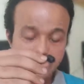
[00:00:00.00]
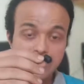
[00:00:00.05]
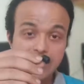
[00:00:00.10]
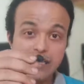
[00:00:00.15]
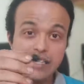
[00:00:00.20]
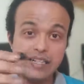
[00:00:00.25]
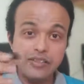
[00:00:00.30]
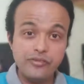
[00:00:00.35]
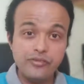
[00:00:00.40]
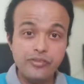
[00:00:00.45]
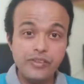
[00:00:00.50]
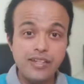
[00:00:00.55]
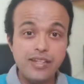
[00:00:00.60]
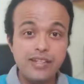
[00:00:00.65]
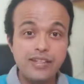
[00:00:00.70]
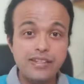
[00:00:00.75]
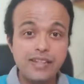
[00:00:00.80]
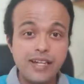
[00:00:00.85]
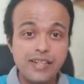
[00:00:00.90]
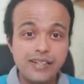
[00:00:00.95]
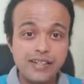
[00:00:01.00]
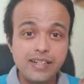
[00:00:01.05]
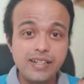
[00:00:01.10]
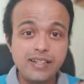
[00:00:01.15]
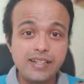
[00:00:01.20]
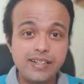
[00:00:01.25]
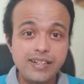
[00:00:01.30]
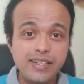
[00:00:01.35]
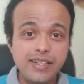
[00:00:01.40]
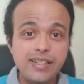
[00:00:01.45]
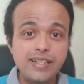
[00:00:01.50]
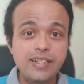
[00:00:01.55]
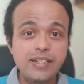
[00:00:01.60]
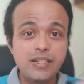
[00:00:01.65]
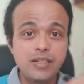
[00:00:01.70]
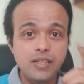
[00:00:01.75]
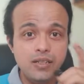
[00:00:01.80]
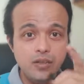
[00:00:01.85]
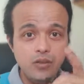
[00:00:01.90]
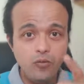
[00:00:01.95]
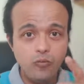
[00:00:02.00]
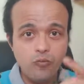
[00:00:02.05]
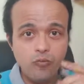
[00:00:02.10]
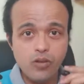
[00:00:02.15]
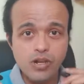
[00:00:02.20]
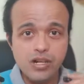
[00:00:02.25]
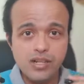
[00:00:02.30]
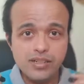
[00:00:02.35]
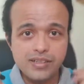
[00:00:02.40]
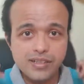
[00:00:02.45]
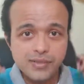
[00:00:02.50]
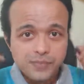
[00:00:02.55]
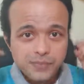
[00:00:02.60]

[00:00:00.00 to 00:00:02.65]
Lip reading: if that indeed worked,